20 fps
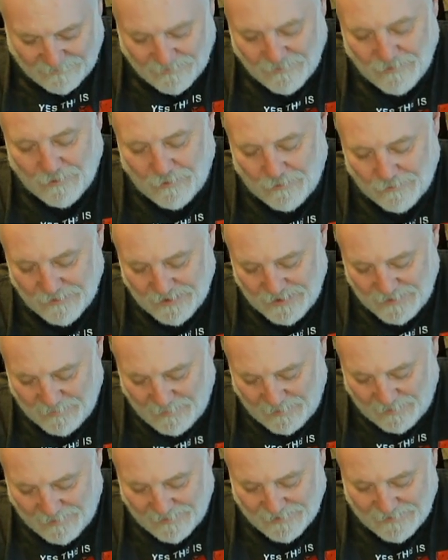through the Holy
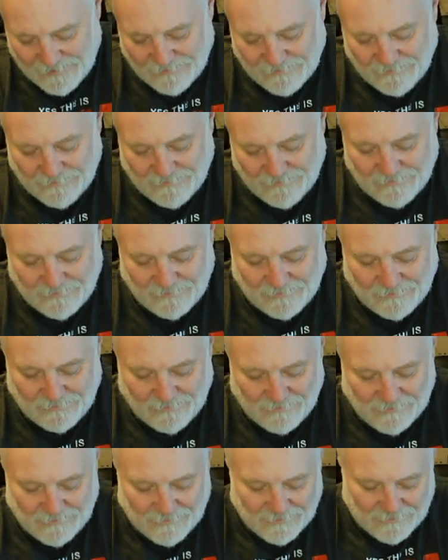Spirit.
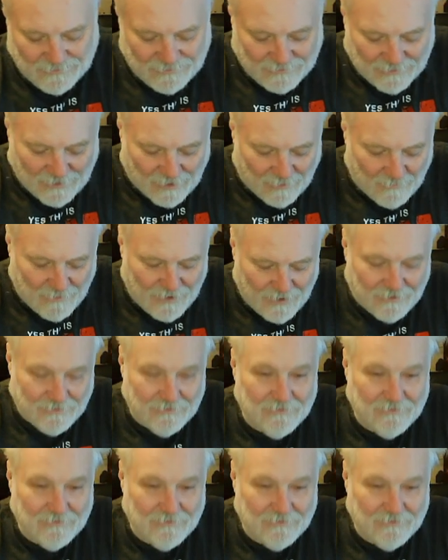Amen.